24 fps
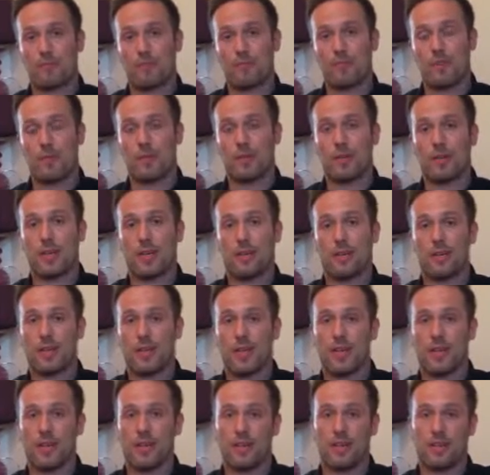for anybody out
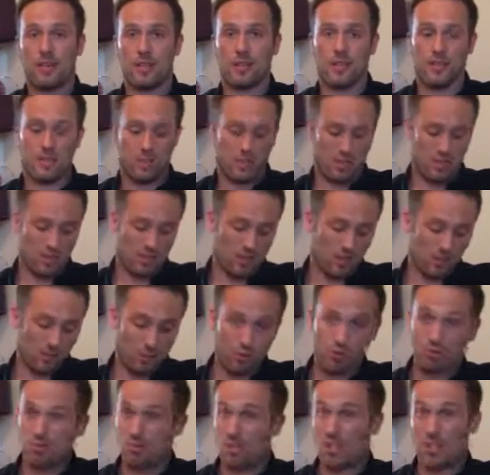there
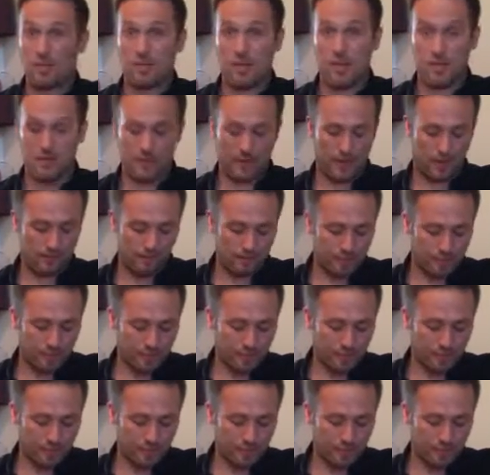who's struggling maybe.